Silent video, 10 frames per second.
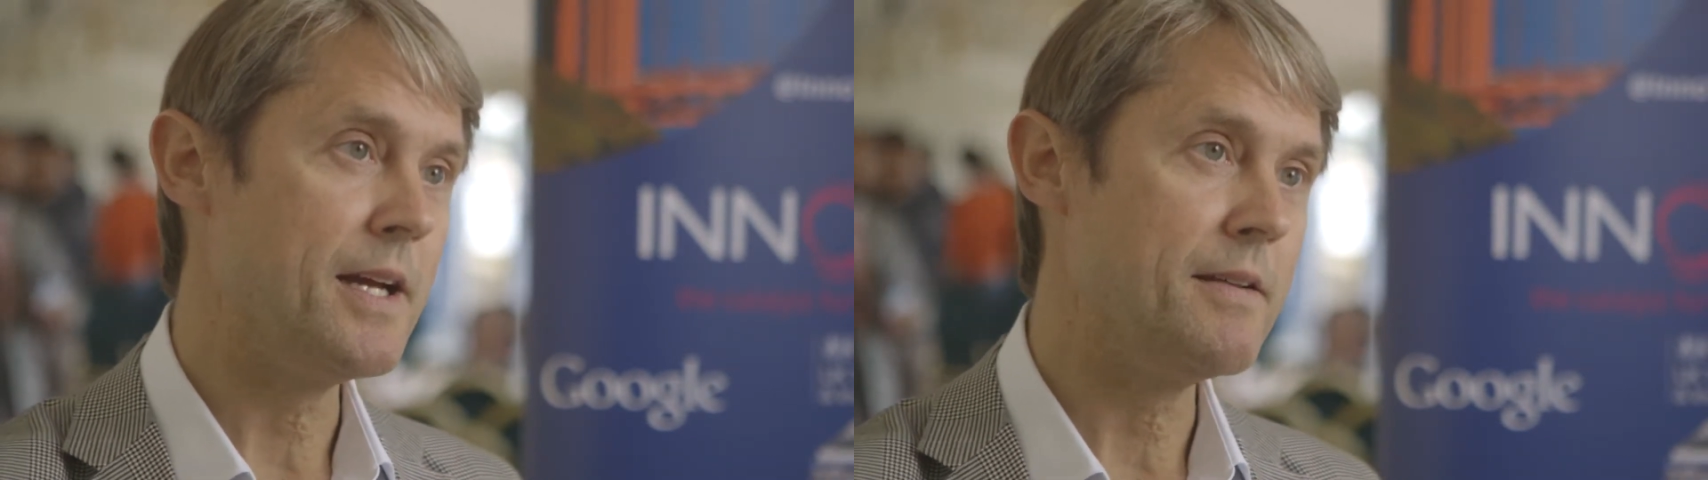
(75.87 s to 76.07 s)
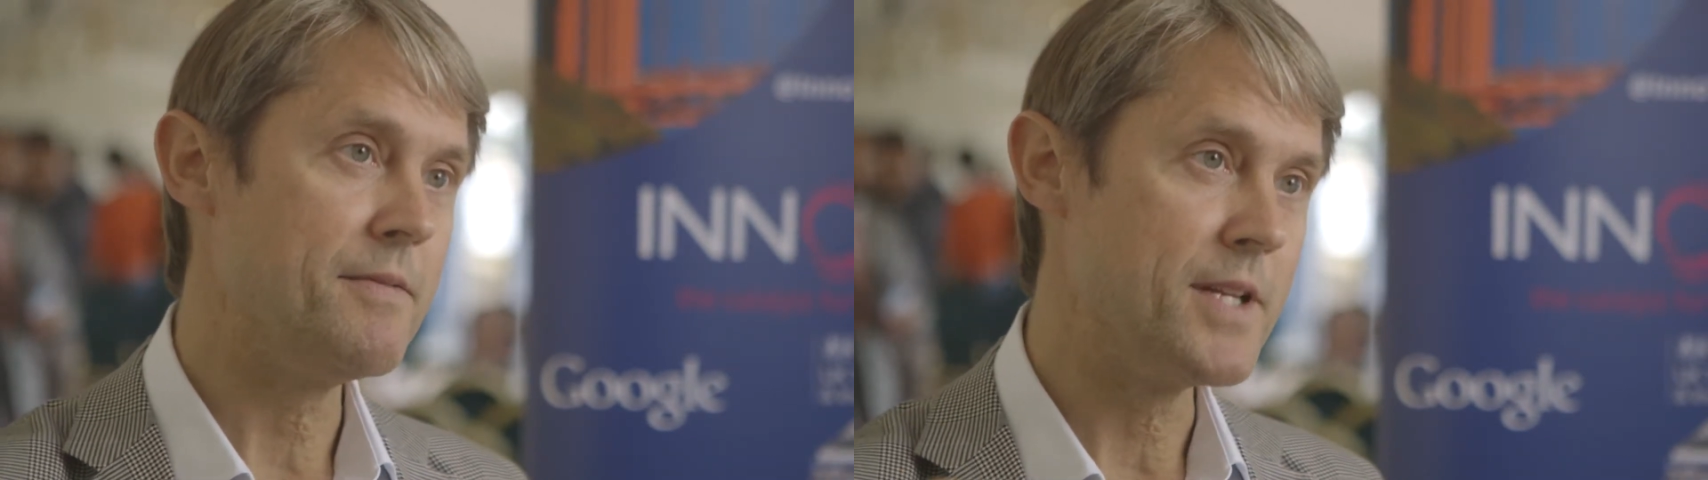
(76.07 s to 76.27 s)

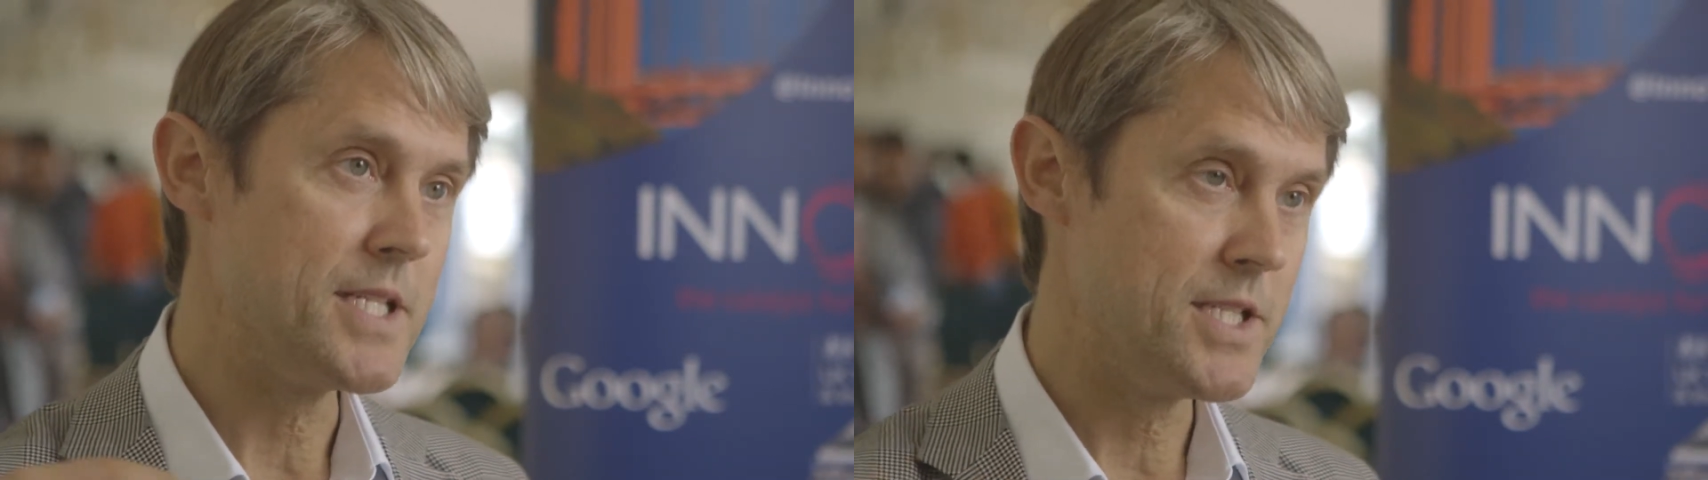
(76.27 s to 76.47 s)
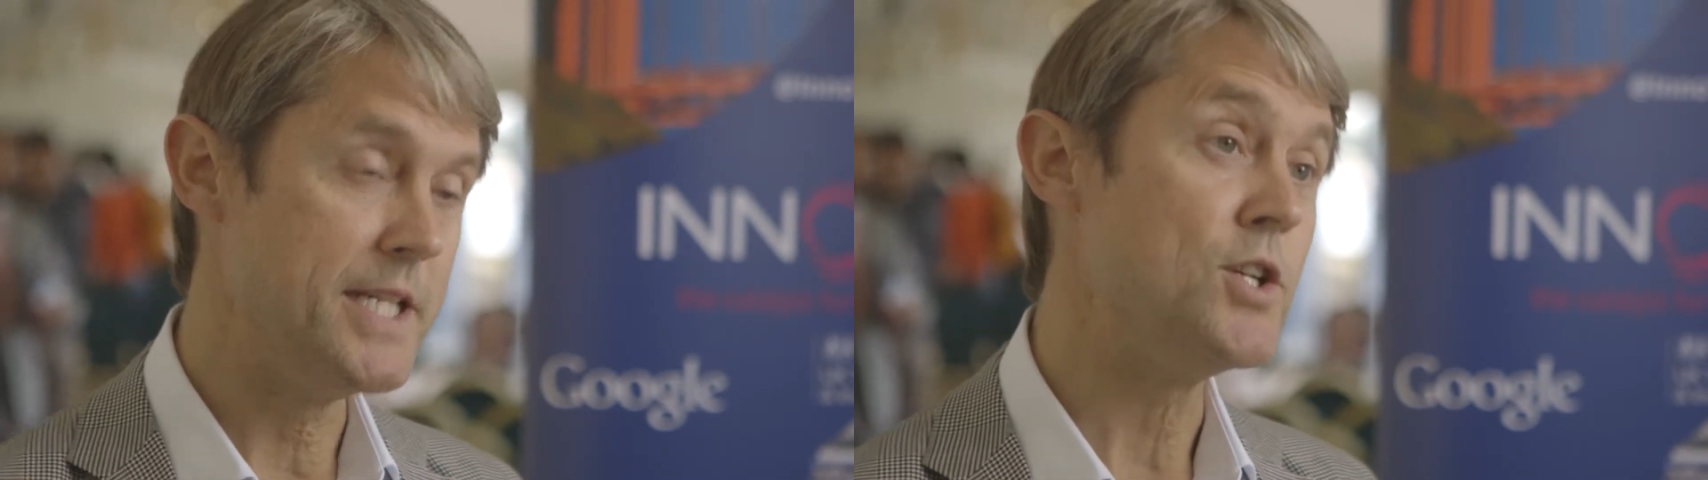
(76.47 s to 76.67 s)

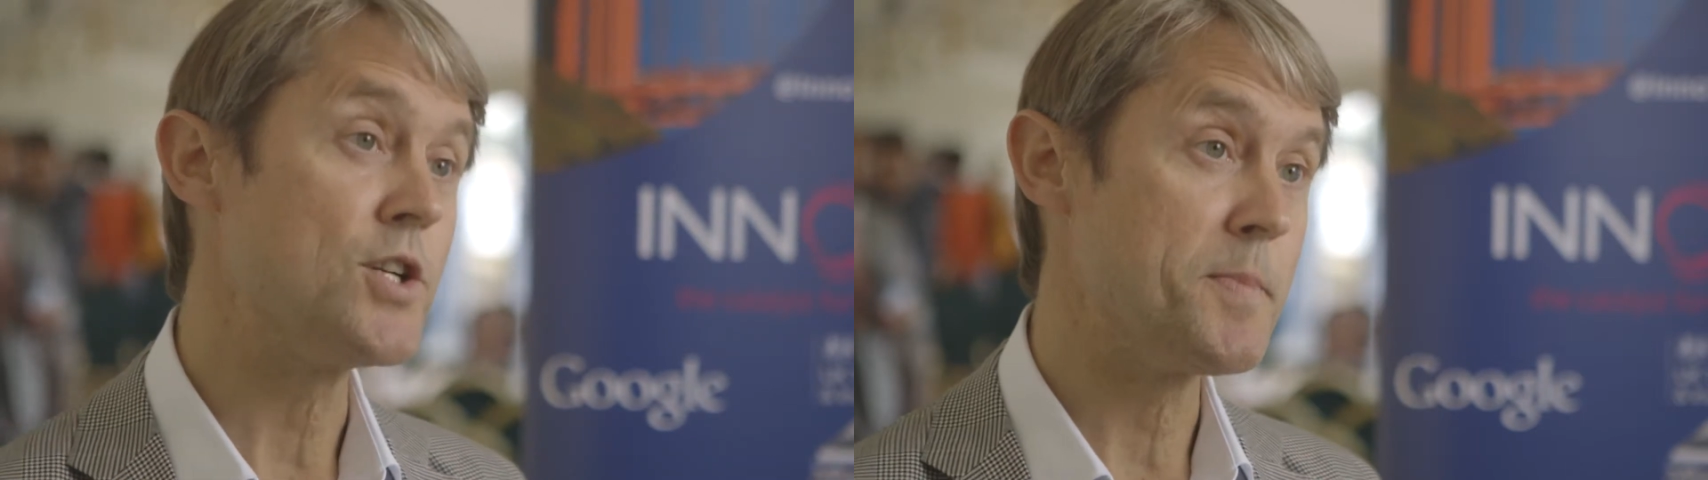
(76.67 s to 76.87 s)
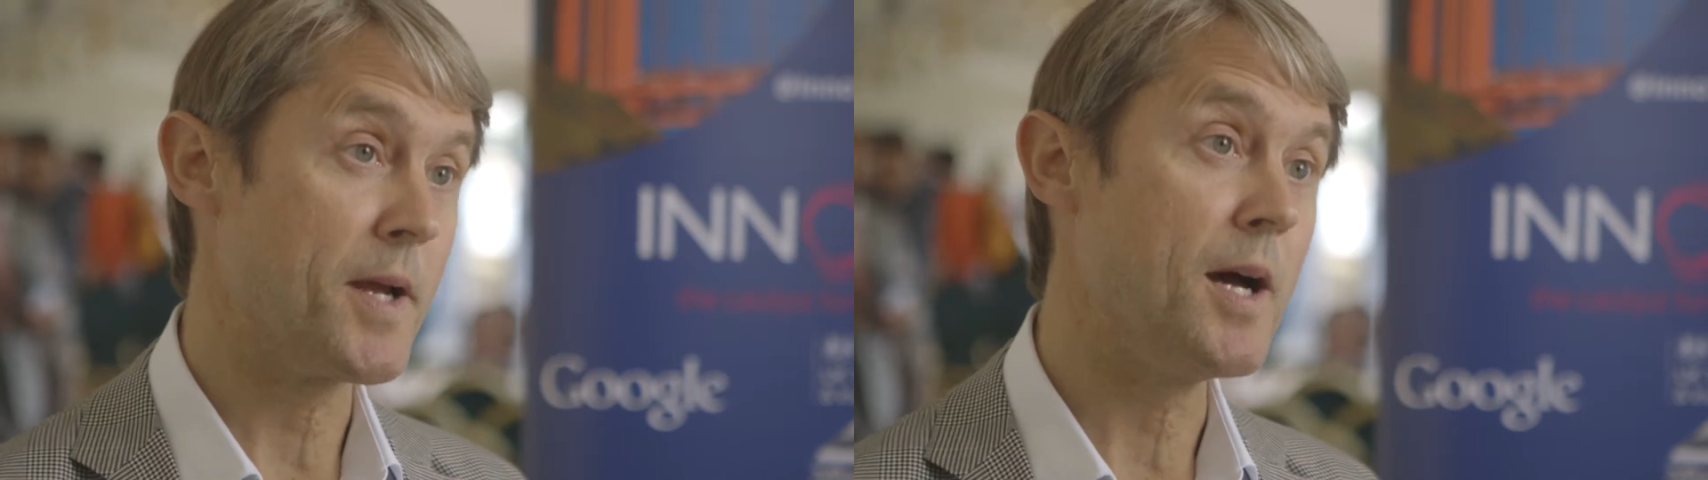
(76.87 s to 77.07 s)
the
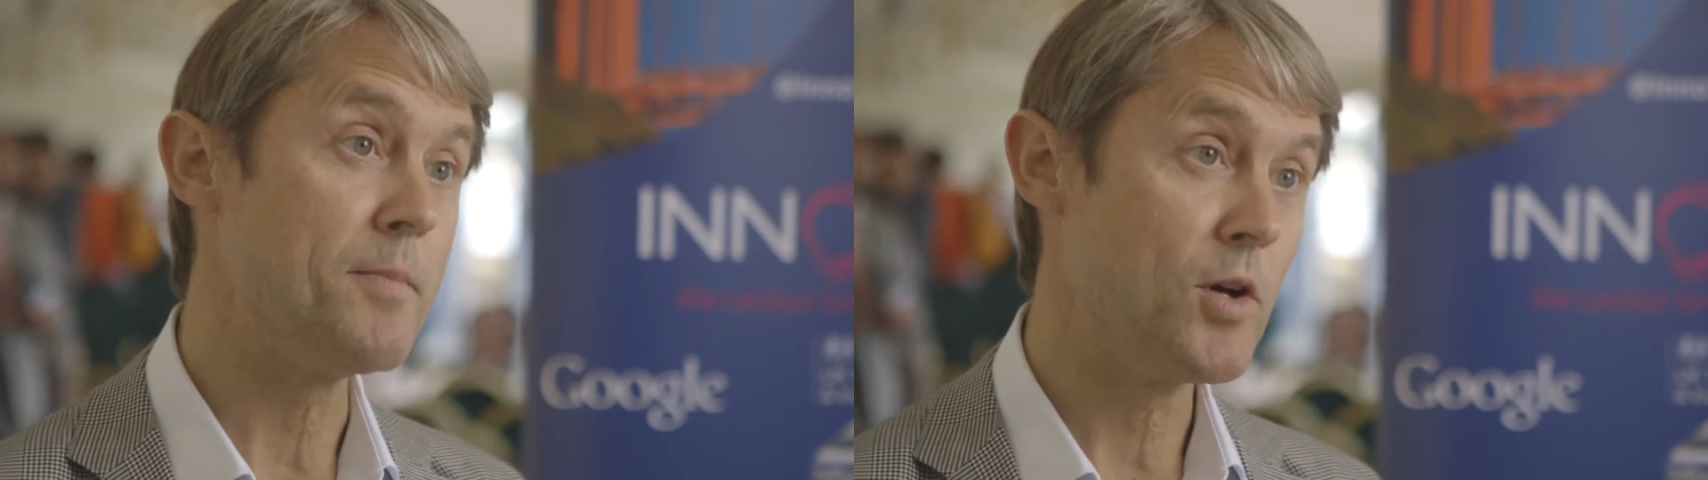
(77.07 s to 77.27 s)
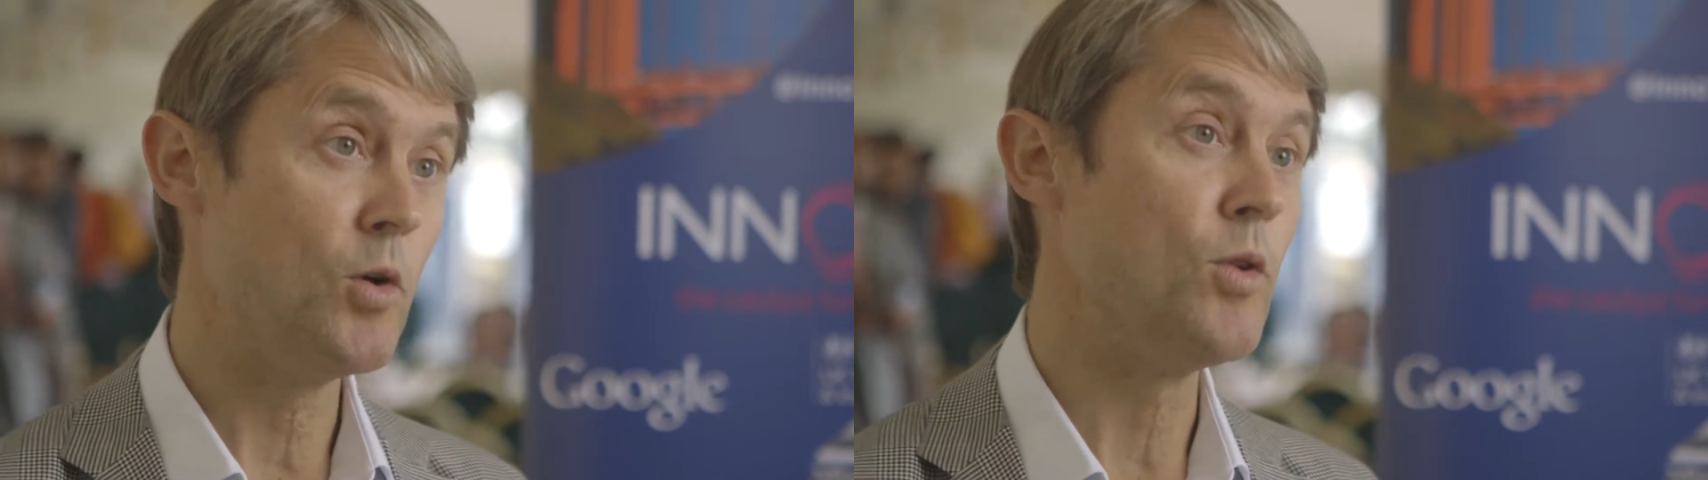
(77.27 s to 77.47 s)
teachers
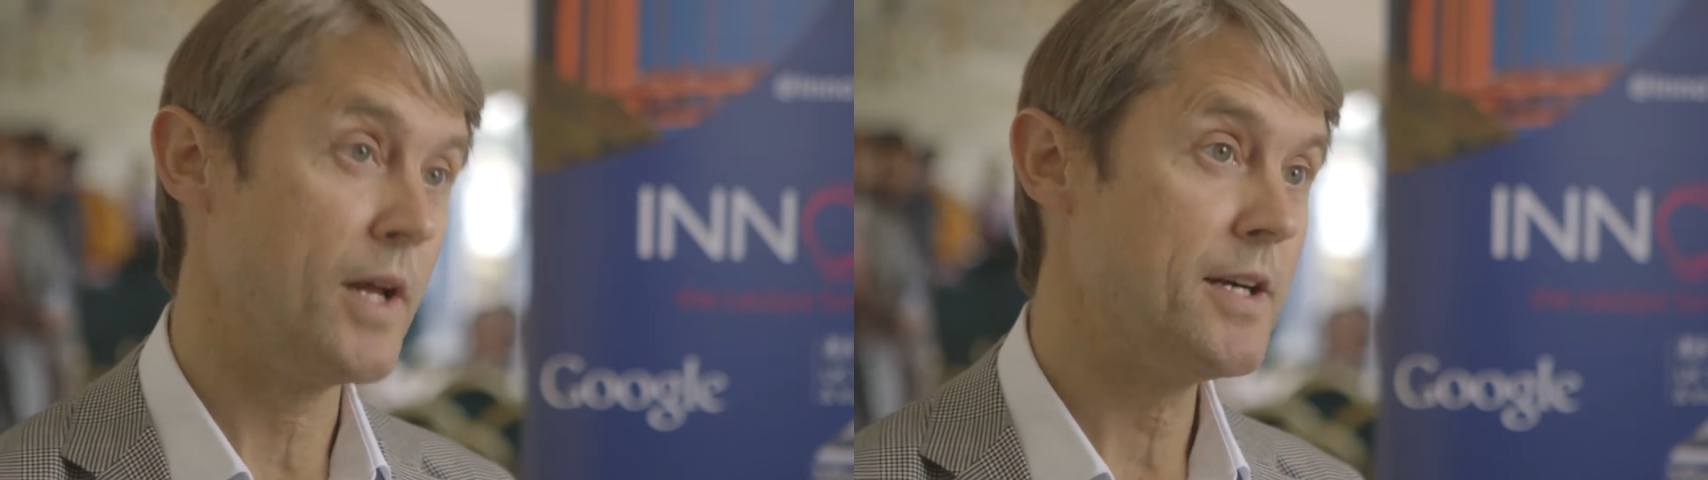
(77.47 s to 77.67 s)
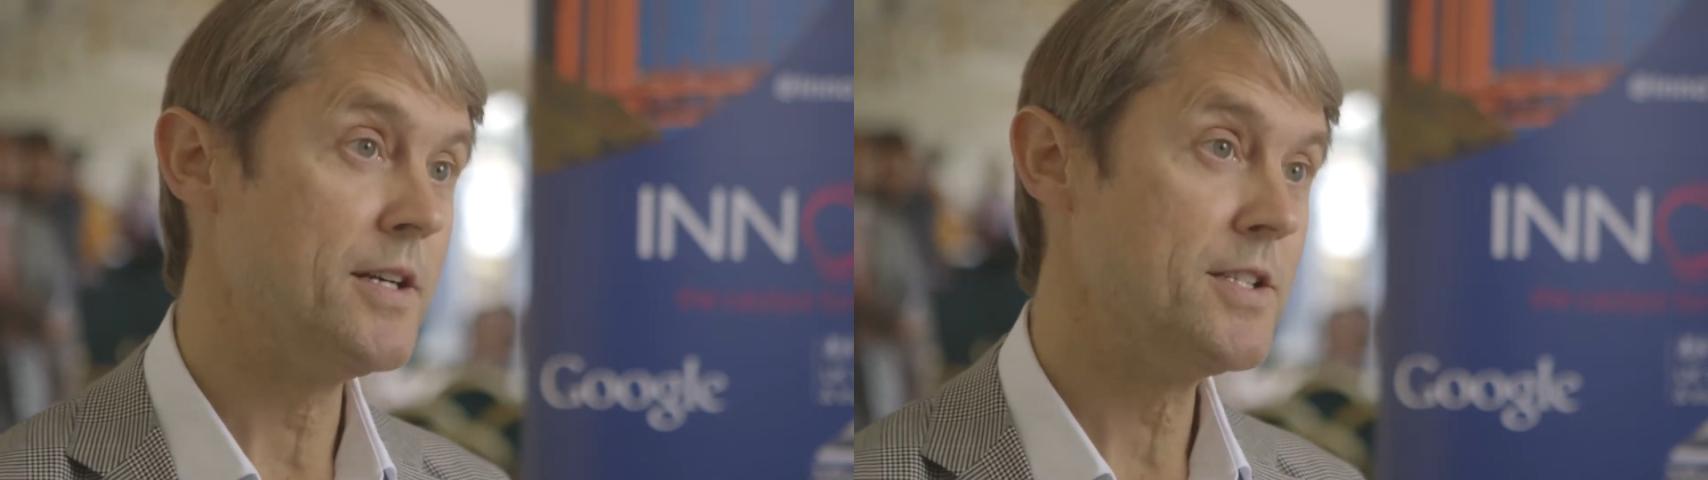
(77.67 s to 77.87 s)
become
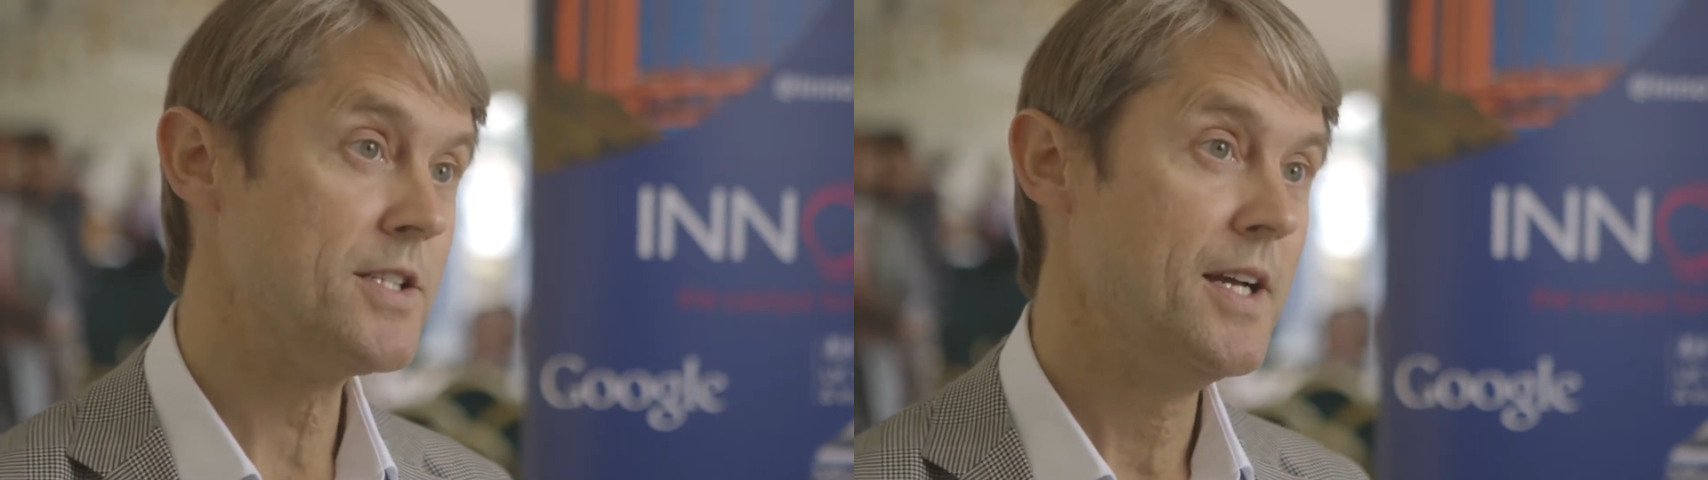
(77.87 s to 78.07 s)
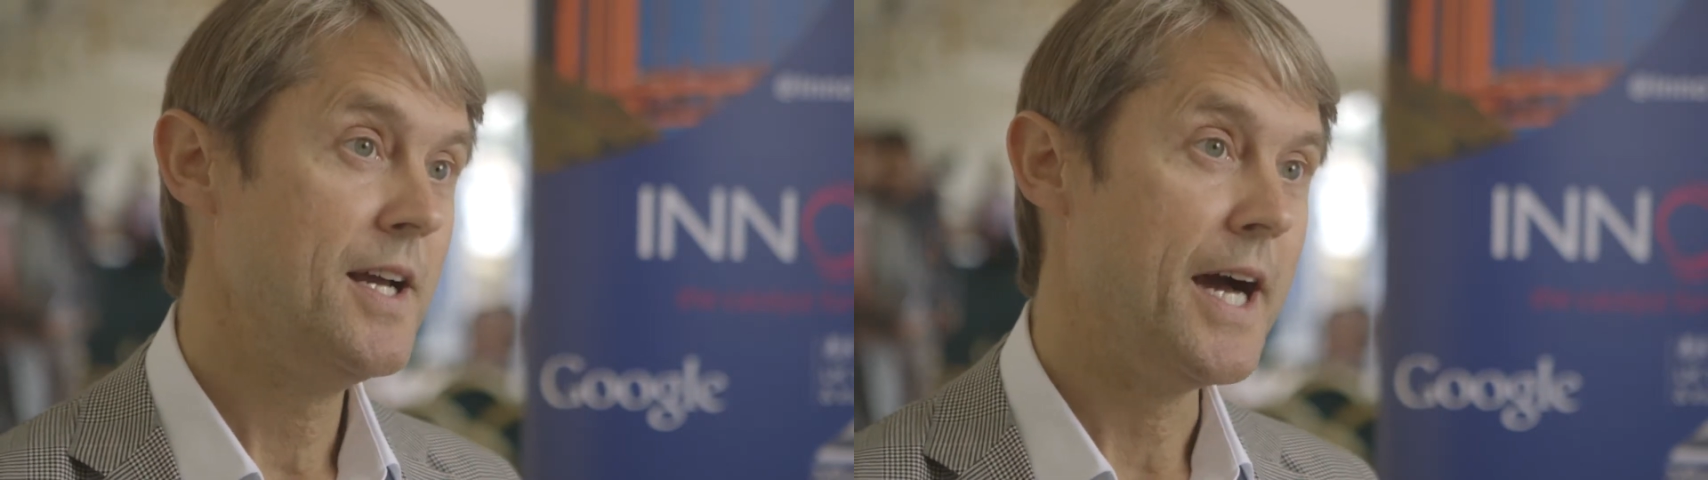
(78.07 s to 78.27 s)
co-learners,